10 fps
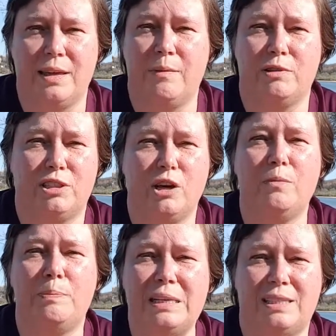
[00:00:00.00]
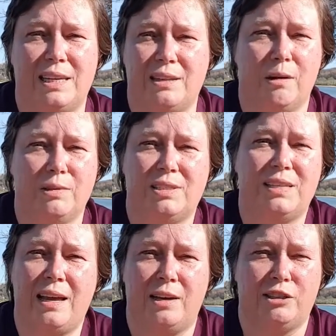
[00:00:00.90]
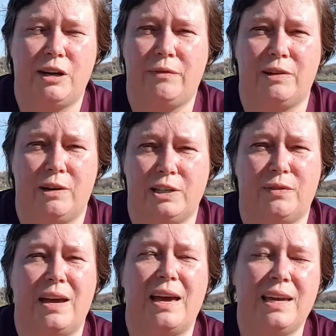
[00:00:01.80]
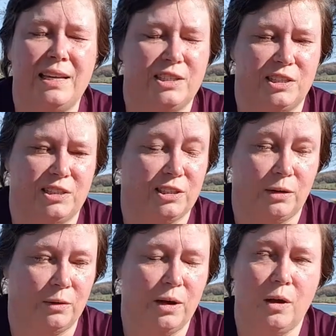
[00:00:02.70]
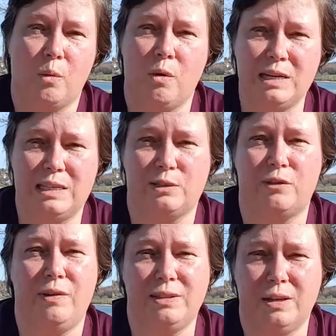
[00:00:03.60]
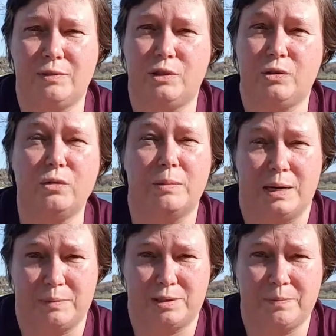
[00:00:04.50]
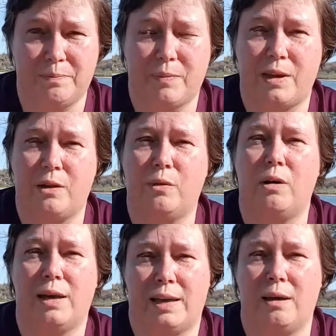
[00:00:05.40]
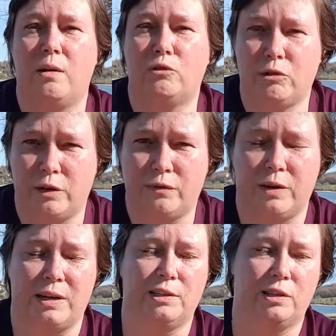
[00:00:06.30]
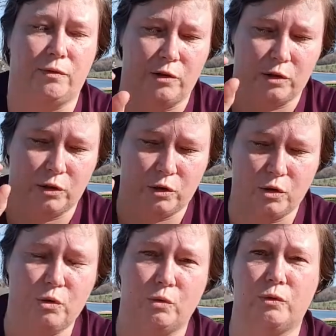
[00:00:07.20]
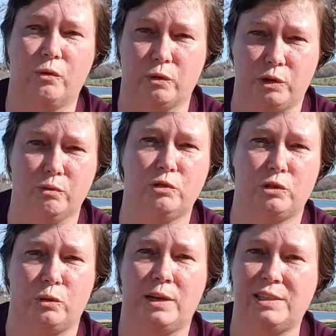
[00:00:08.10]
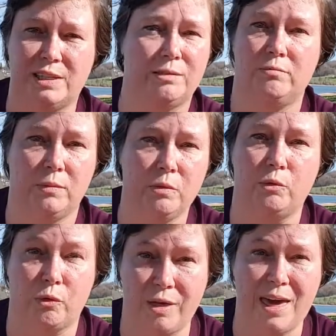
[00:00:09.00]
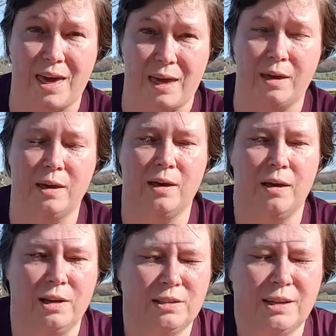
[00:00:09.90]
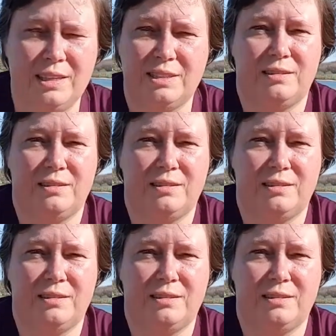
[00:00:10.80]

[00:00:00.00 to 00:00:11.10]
it was so busy that I was sat at traffic lights for ages. So what I did is I flicked over to Google Maps, and I thought, okay, I'll try and find it. So I've Googled for the Auchan, and it said, no, you're there. I was like,